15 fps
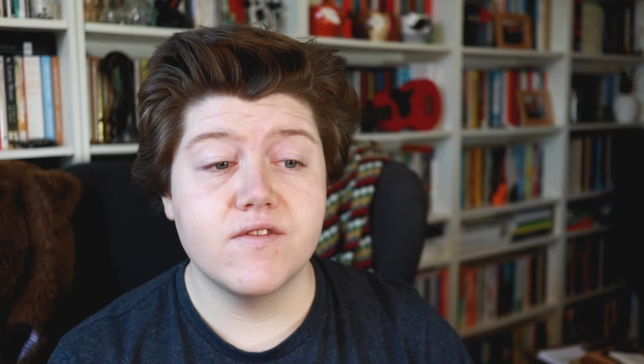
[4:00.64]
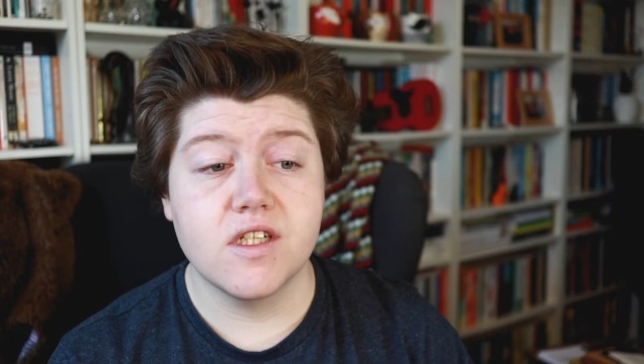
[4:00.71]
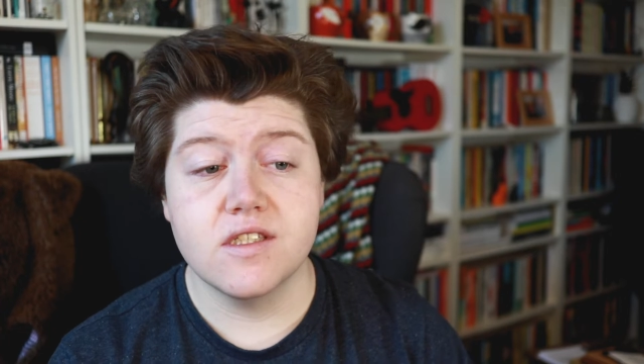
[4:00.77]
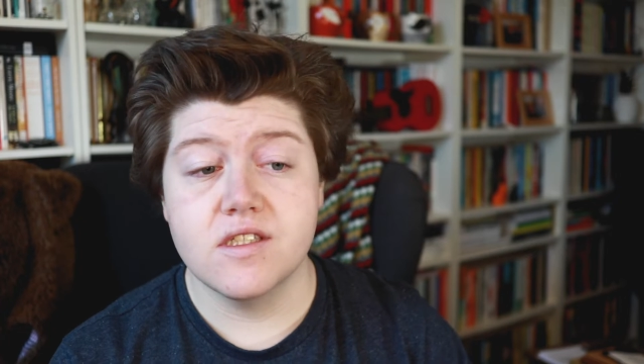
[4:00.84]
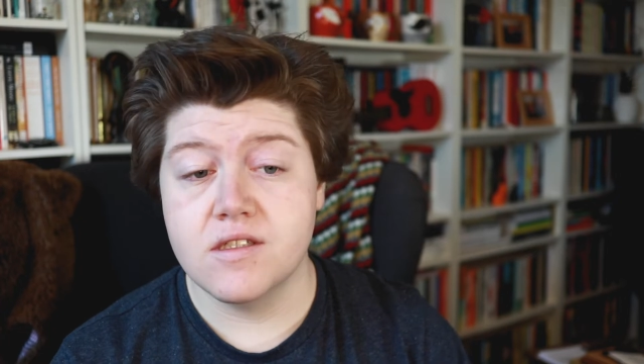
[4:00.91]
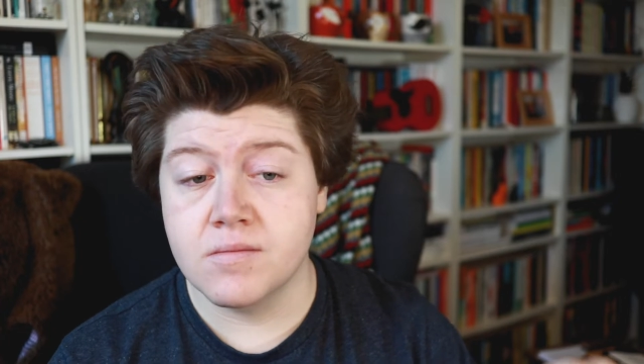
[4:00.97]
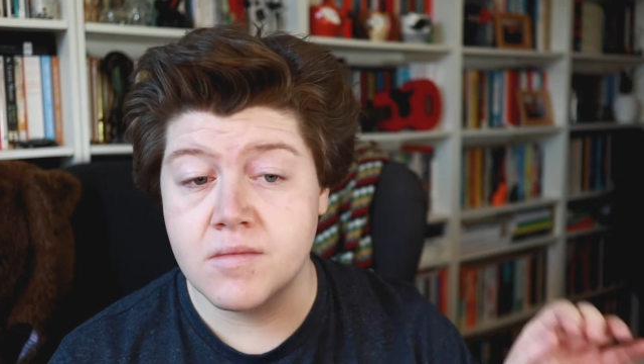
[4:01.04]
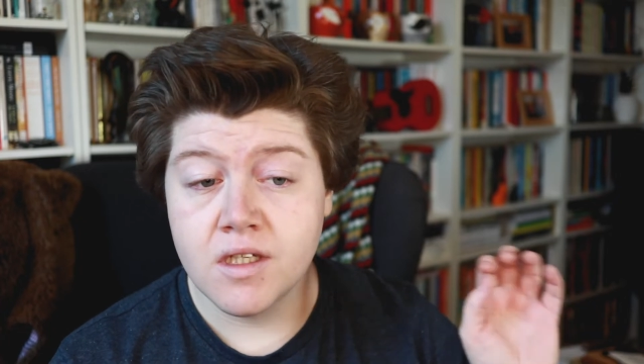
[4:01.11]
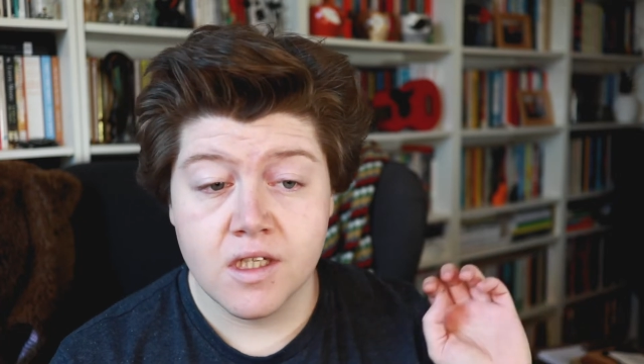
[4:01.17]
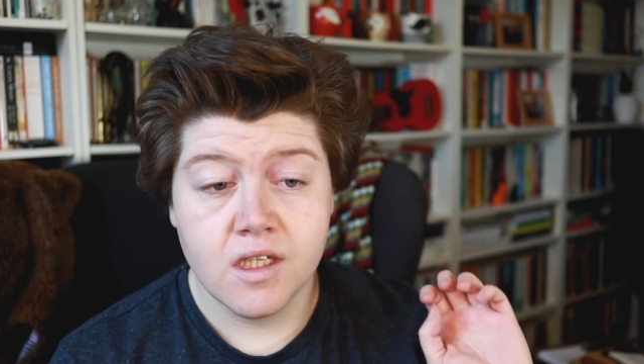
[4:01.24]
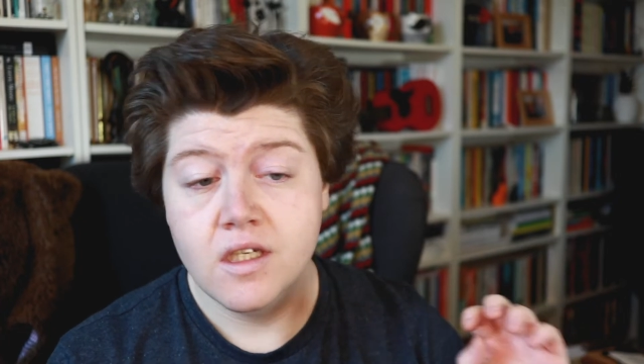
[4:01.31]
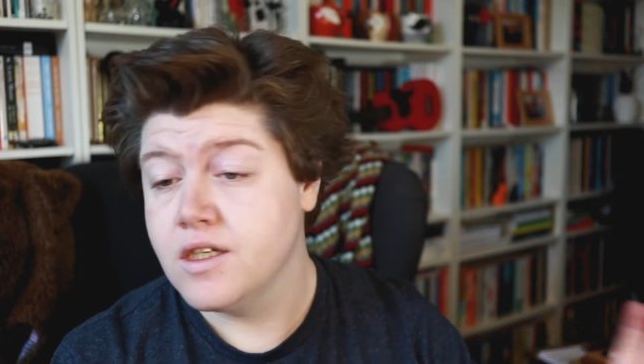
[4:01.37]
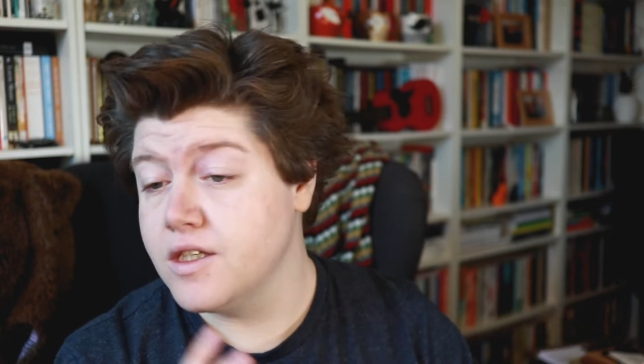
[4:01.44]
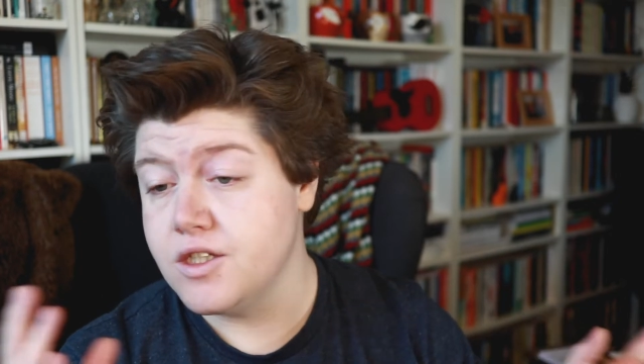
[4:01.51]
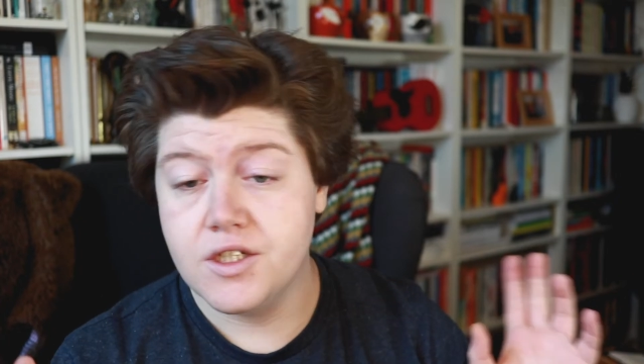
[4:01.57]
done some
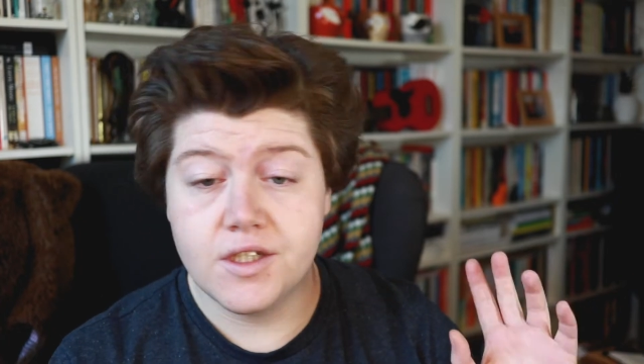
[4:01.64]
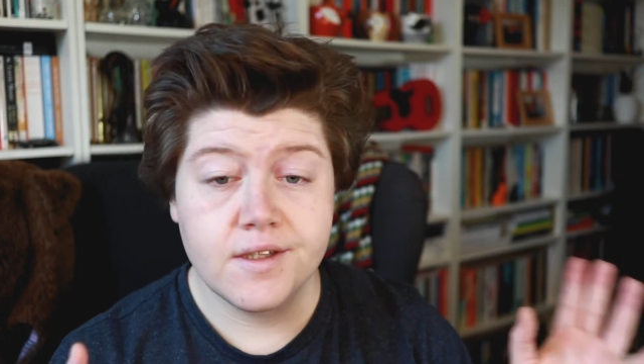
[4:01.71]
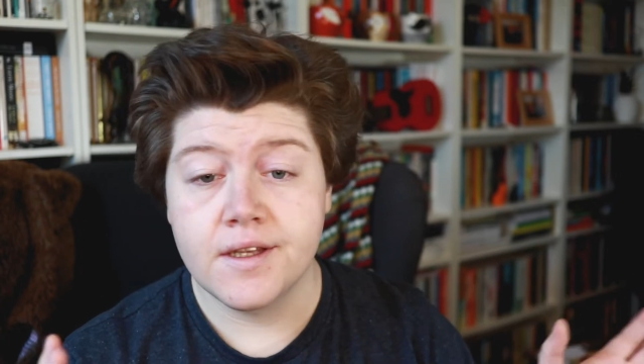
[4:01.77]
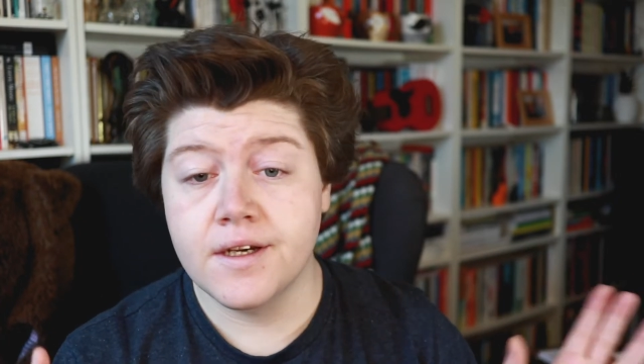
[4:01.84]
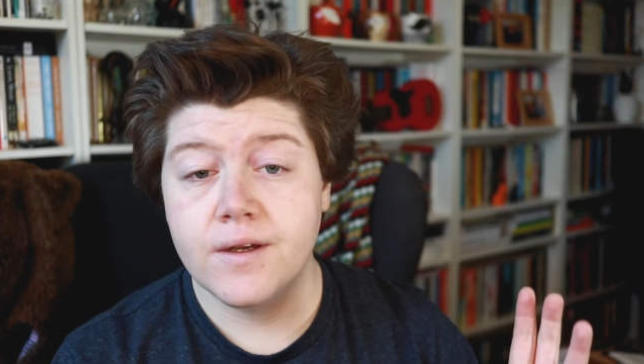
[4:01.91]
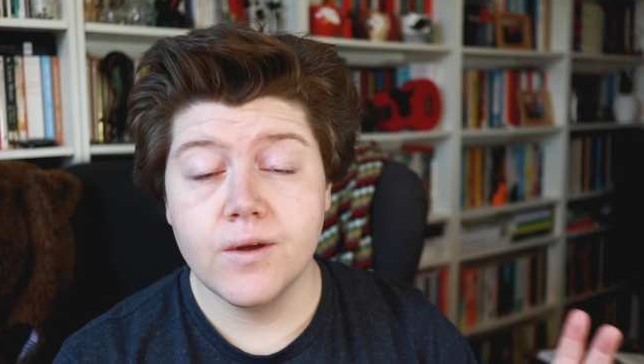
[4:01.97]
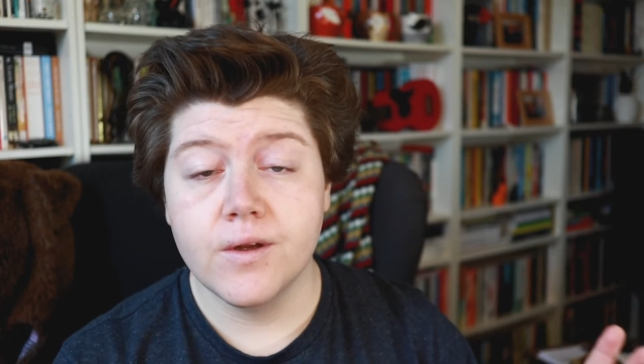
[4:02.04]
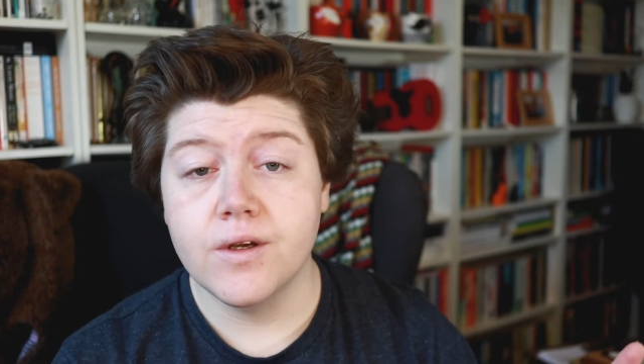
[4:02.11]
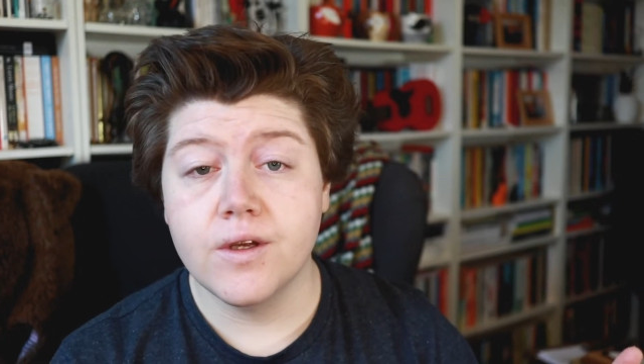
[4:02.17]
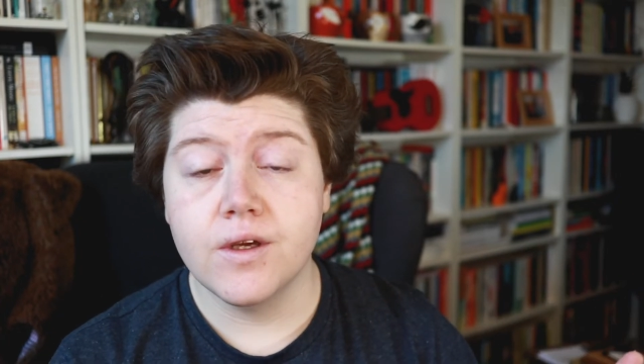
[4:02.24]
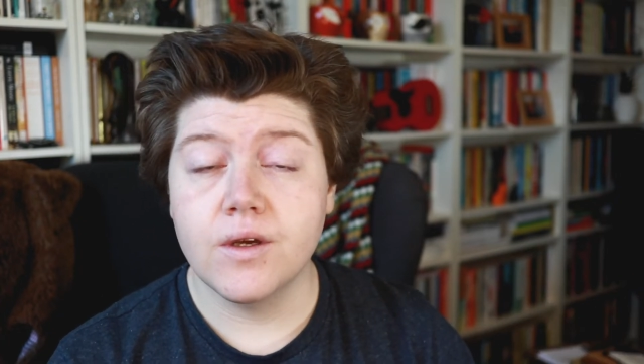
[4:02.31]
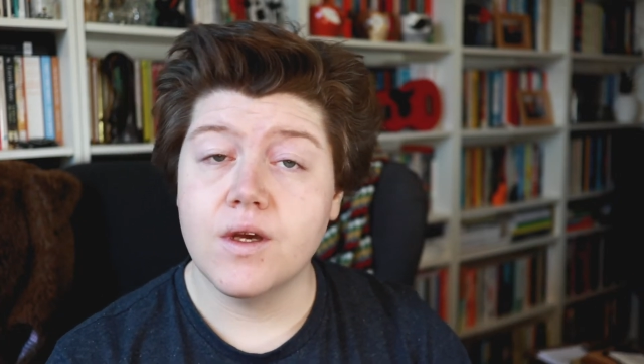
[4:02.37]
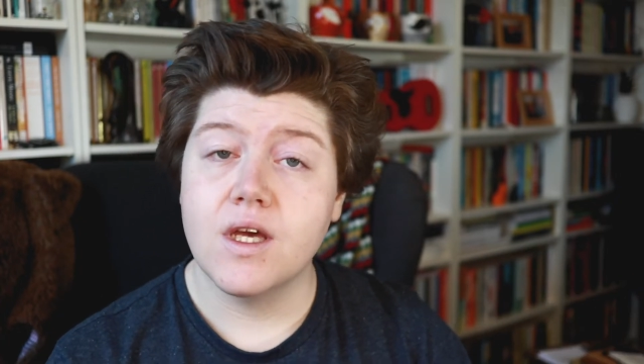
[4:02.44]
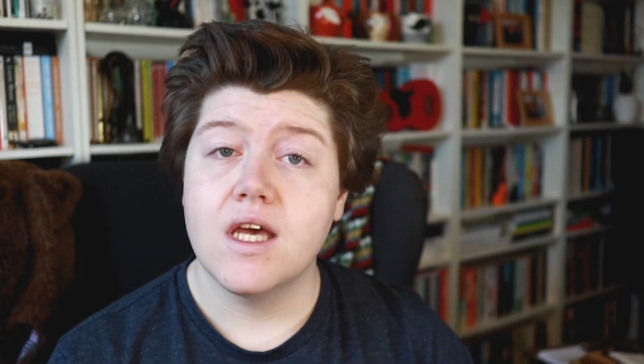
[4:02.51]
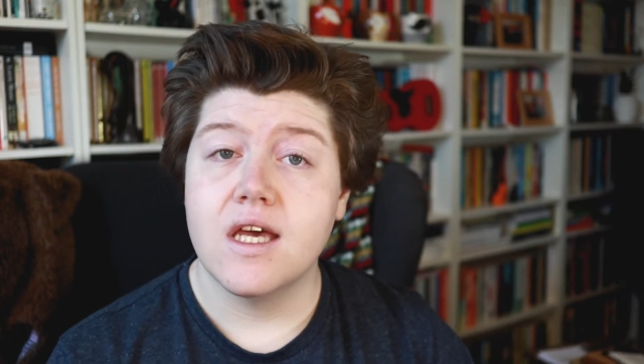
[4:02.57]
shit that I gotta
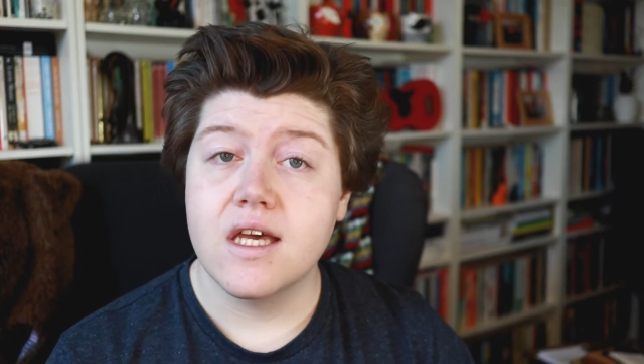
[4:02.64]
do